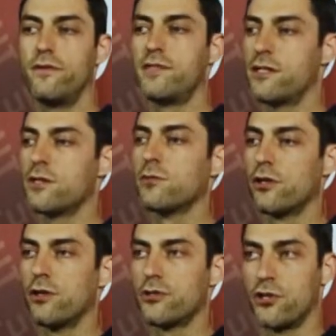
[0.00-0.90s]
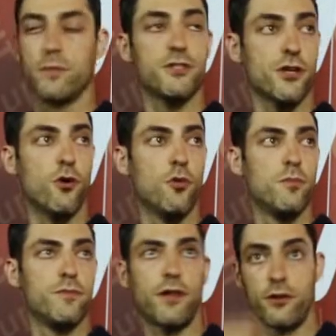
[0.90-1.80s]
we, have done some little tournaments at home
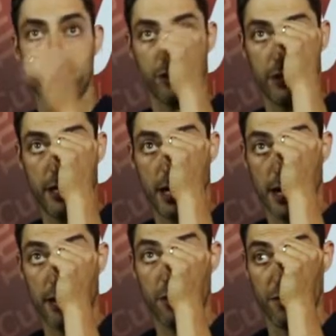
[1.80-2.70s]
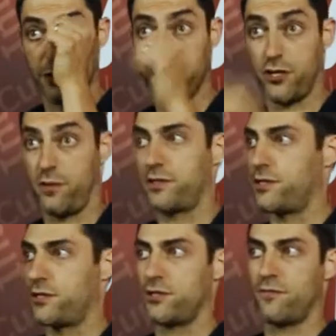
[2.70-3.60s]
that are usually university tournaments.
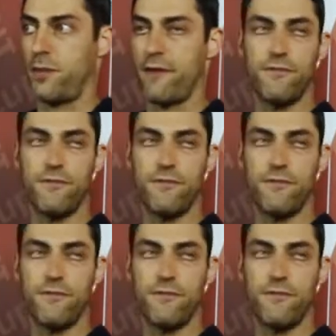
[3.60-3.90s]
This is my